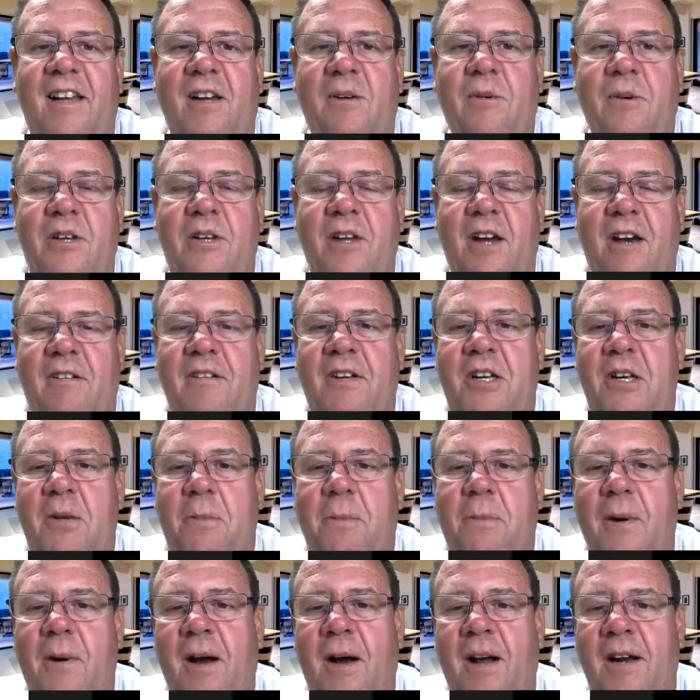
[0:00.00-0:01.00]
Like when you have a new
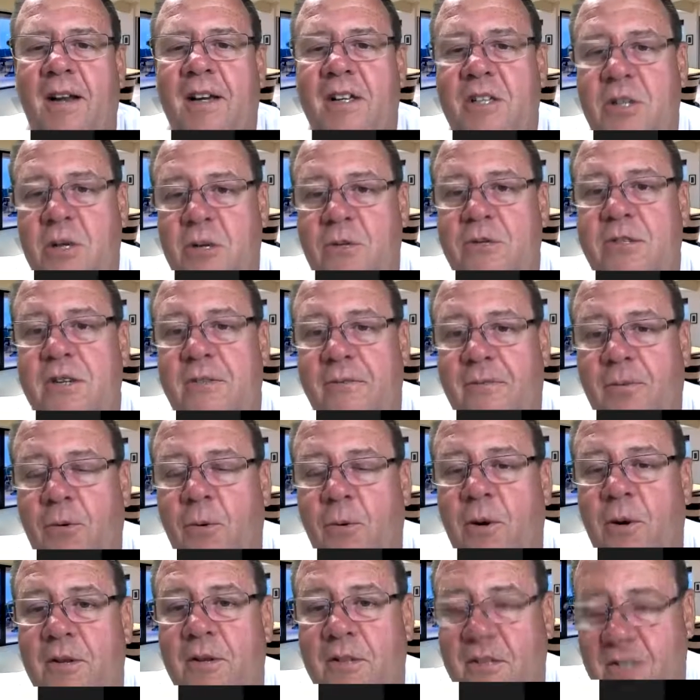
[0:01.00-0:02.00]
product, who's it
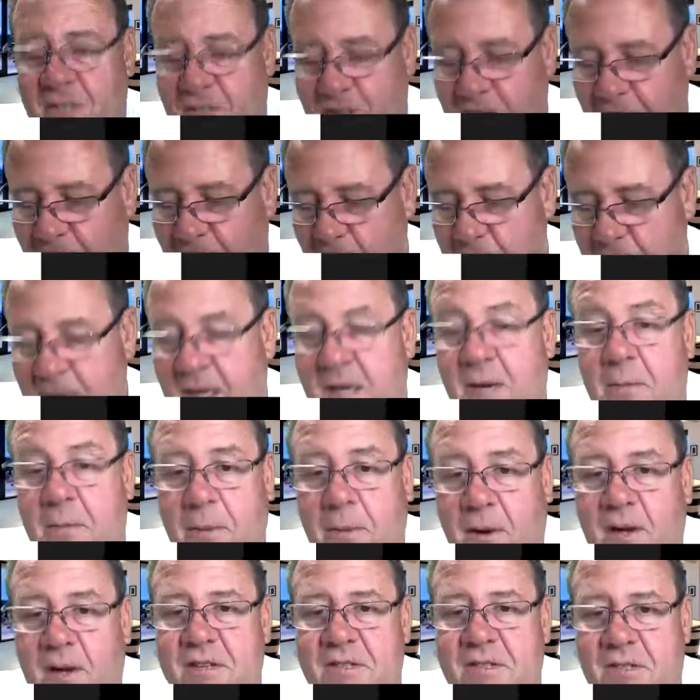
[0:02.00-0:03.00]
for? This is for
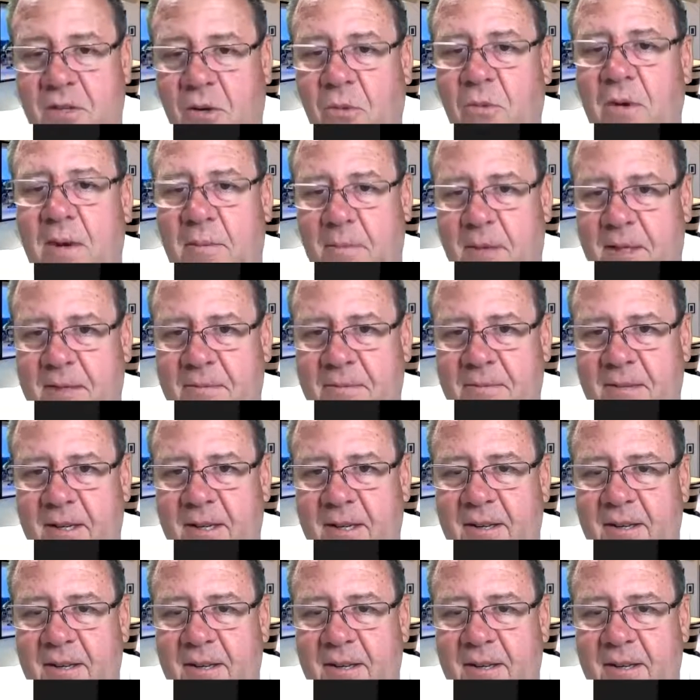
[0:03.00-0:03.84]
menopausal women.